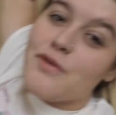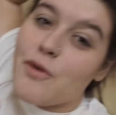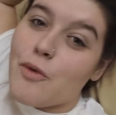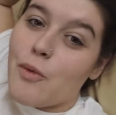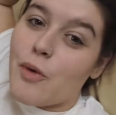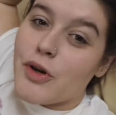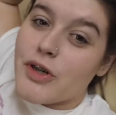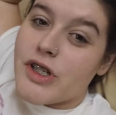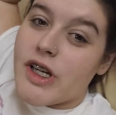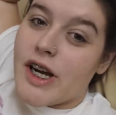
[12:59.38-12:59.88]
for
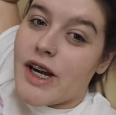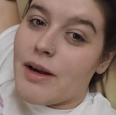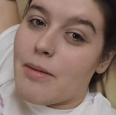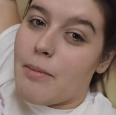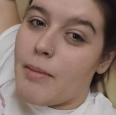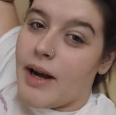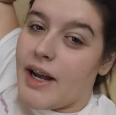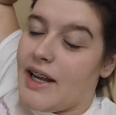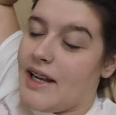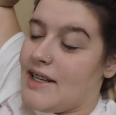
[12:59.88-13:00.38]

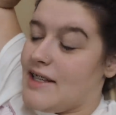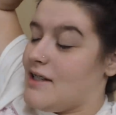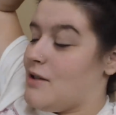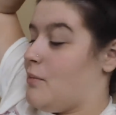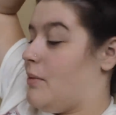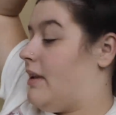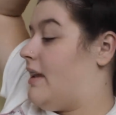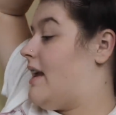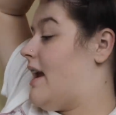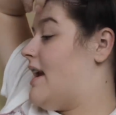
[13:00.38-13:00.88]
watching my Easter
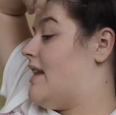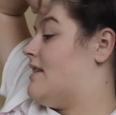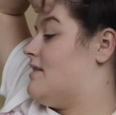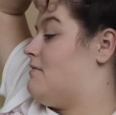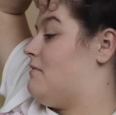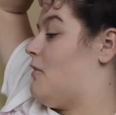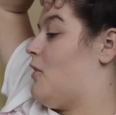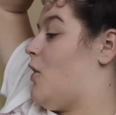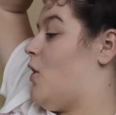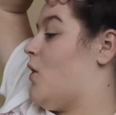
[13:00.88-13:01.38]

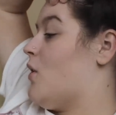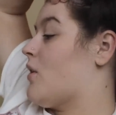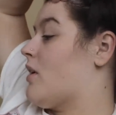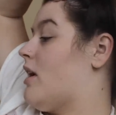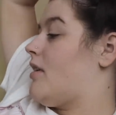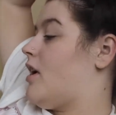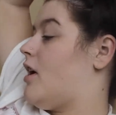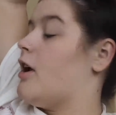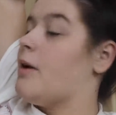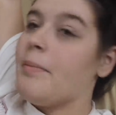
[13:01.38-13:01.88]
weekend vlog.
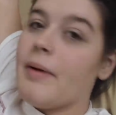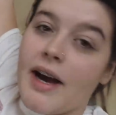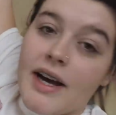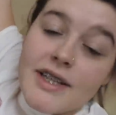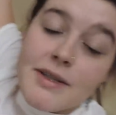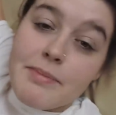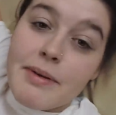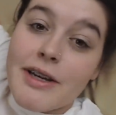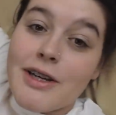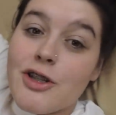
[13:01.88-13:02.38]
I hope it
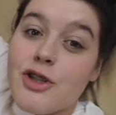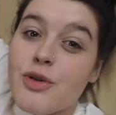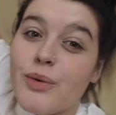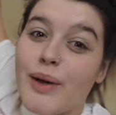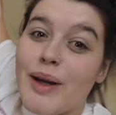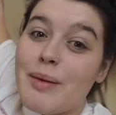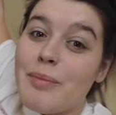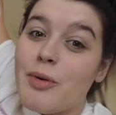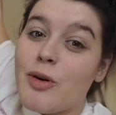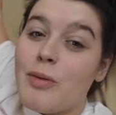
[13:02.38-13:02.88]
has been
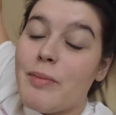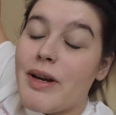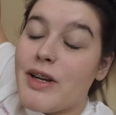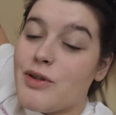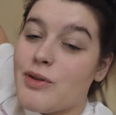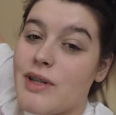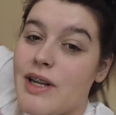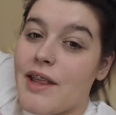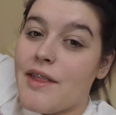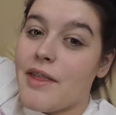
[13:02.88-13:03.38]
enjoyable. Make
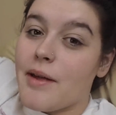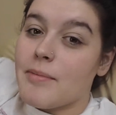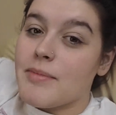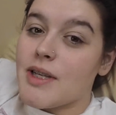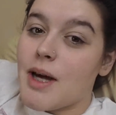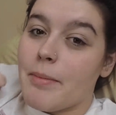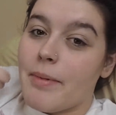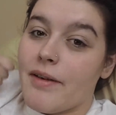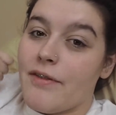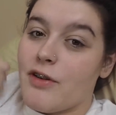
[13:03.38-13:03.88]
sure to hit
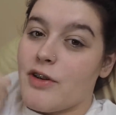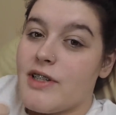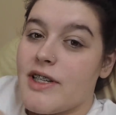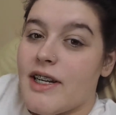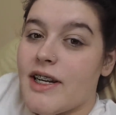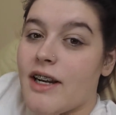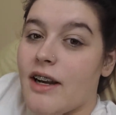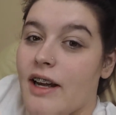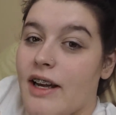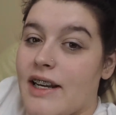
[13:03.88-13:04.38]
thumbs up if
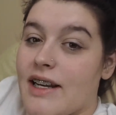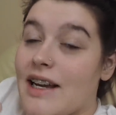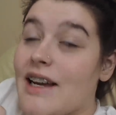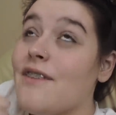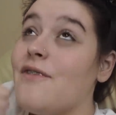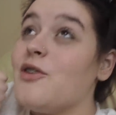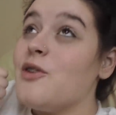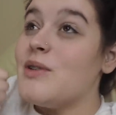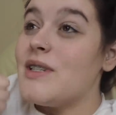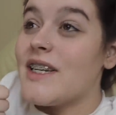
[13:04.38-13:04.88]

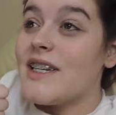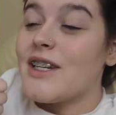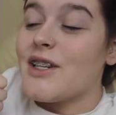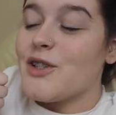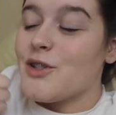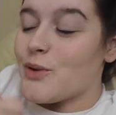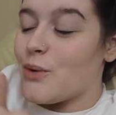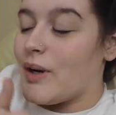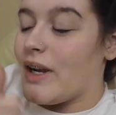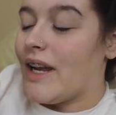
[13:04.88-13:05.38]
you did
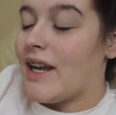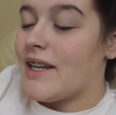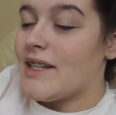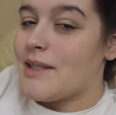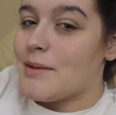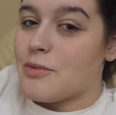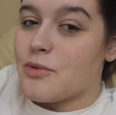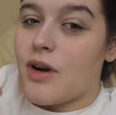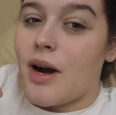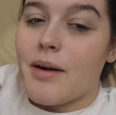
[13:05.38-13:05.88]
enjoy it.
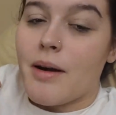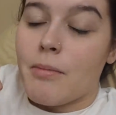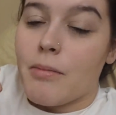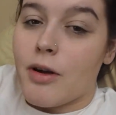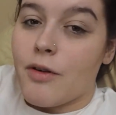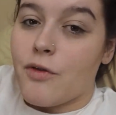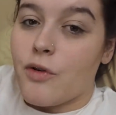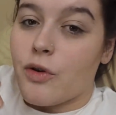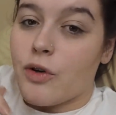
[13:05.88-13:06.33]
Subscribe down below if